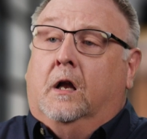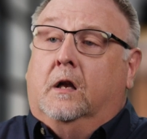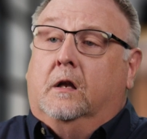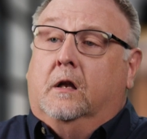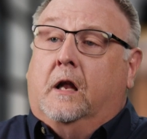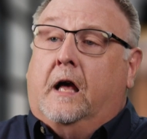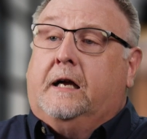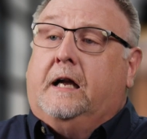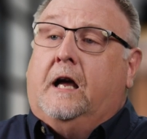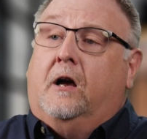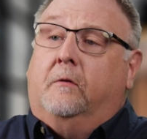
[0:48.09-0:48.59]

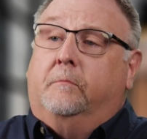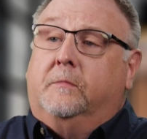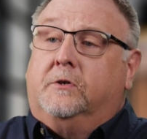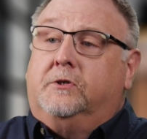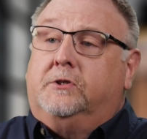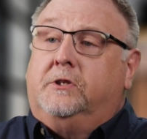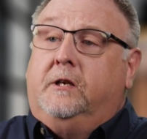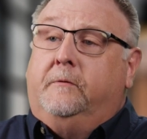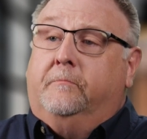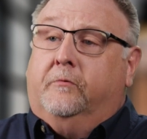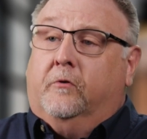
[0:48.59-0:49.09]
lockout
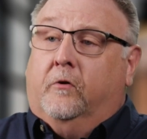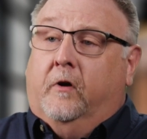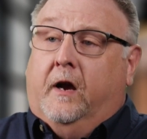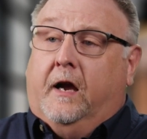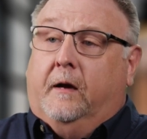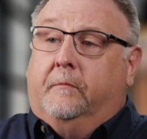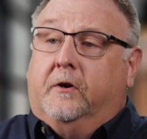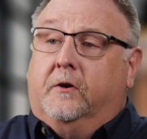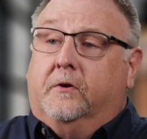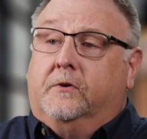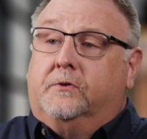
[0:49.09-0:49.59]
machine
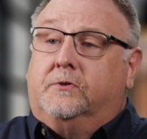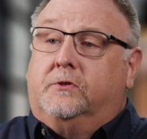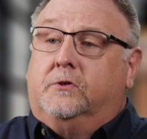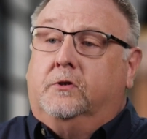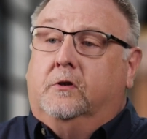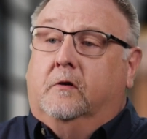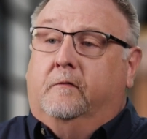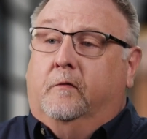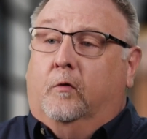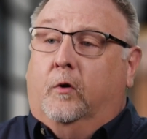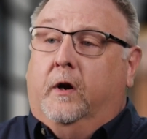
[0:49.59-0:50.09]
parameters
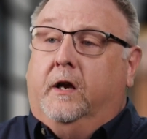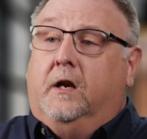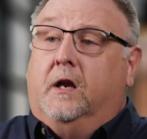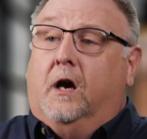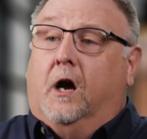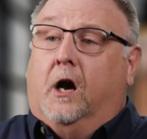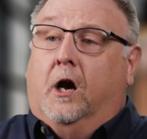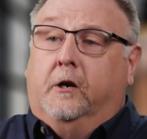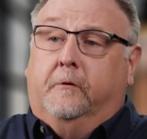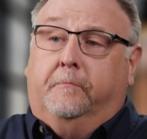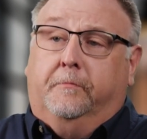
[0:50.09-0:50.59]
to avoid
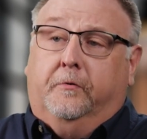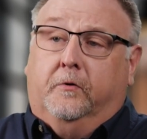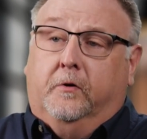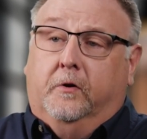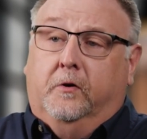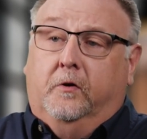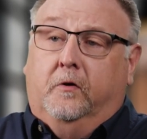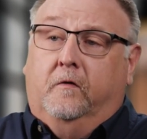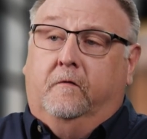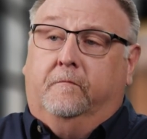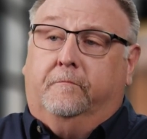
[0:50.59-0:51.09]

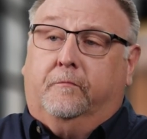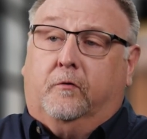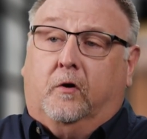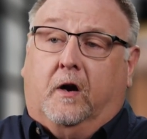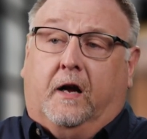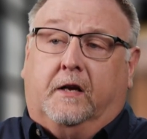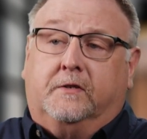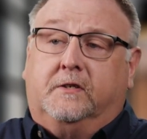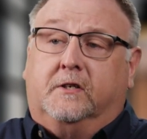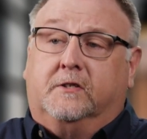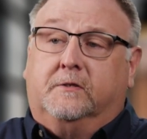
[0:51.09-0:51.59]
unapproved
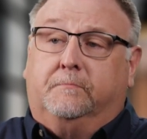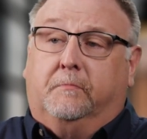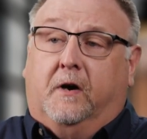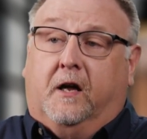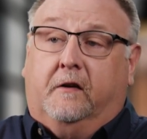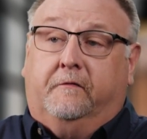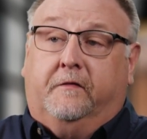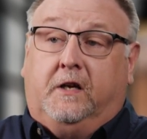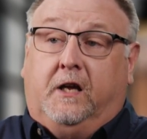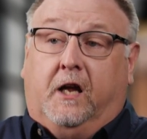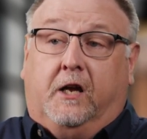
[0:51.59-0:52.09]
process
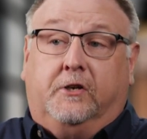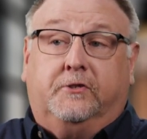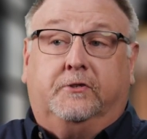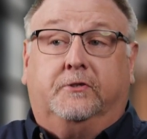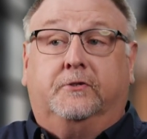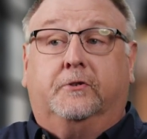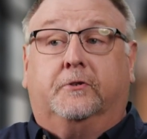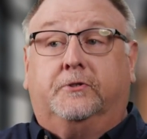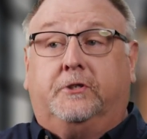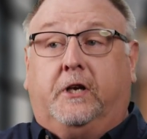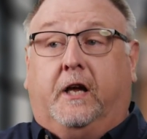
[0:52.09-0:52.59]

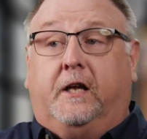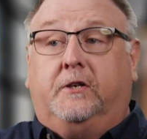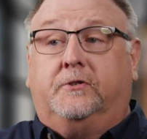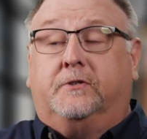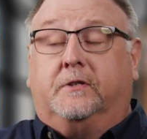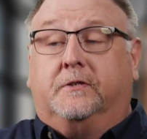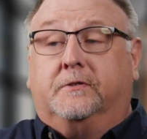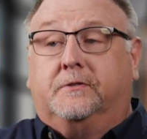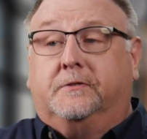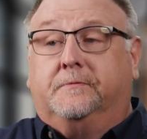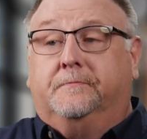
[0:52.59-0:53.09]
modifications or
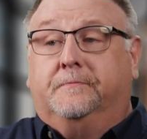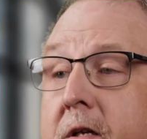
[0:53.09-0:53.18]
changes.